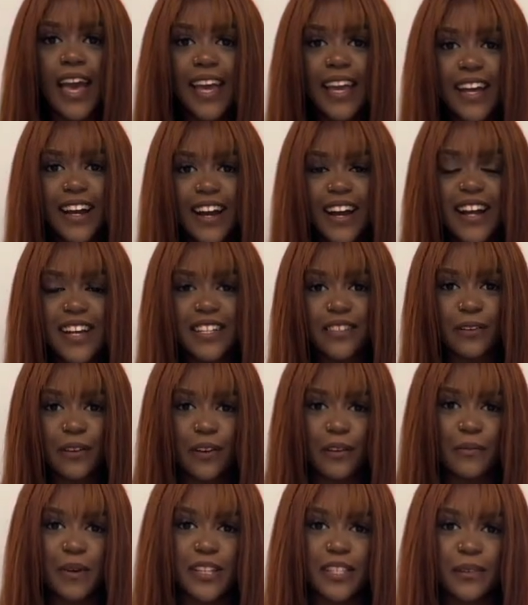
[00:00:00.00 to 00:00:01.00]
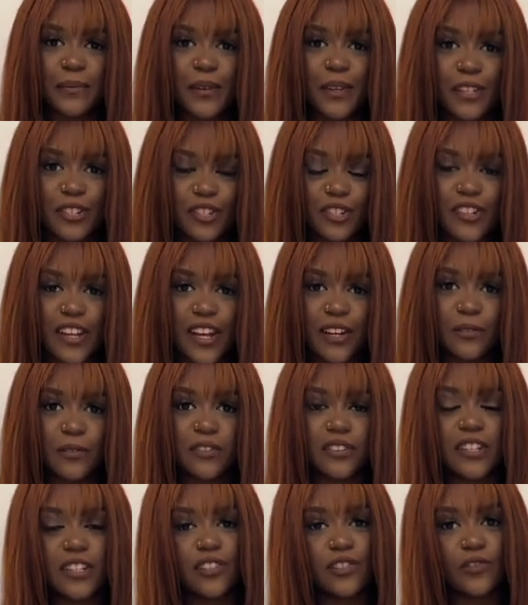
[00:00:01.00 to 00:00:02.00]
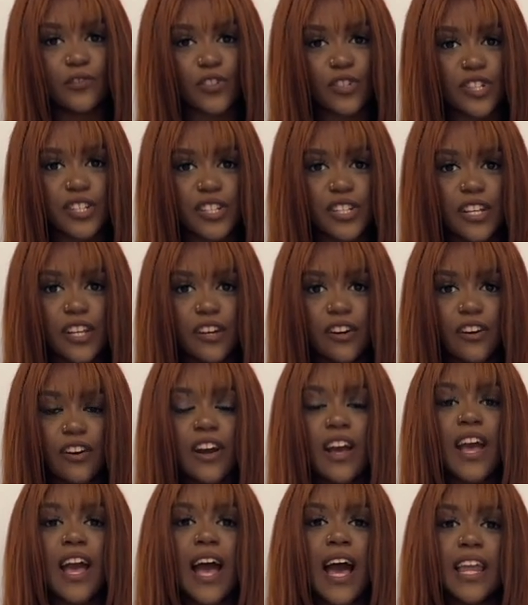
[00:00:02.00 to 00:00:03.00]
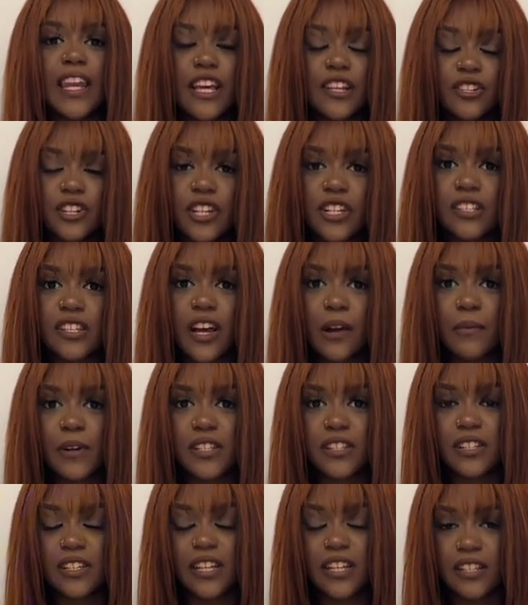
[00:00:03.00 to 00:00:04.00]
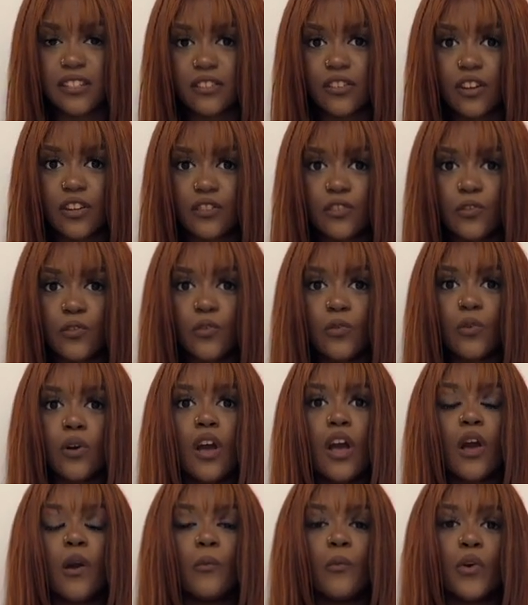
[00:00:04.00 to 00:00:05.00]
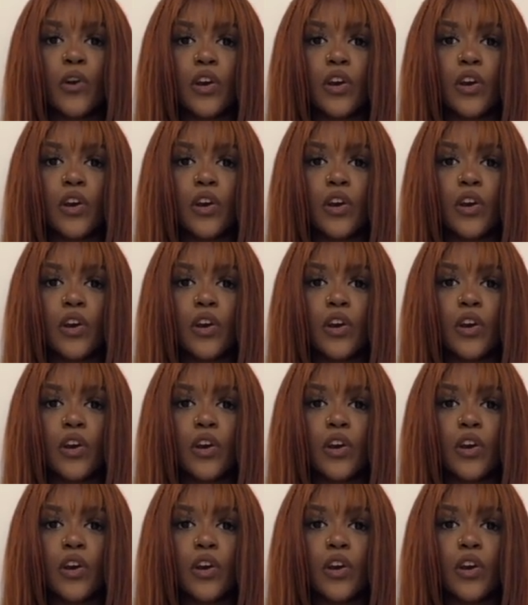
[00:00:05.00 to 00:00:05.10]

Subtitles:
Hey guys, welcome back to my YouTube channel. It's thenisharodgers here, and as you can tell by today's title, we're